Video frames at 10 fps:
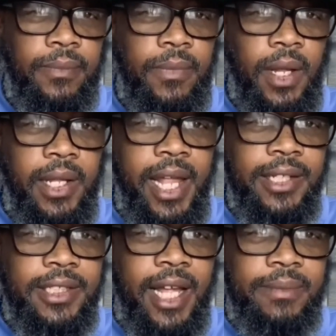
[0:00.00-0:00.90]
Now
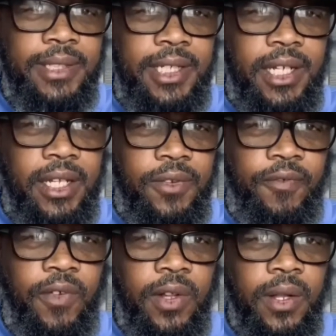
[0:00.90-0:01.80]
it's time to see Kendall
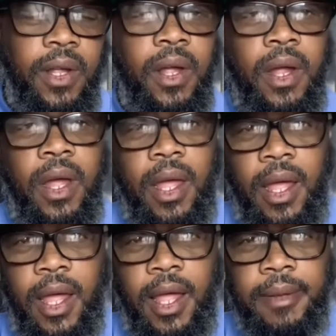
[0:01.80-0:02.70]
Fuller.
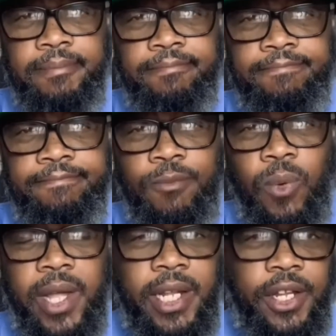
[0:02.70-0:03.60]

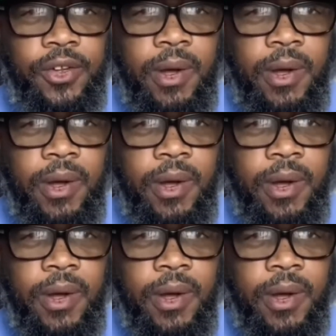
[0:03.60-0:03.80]
What can he do?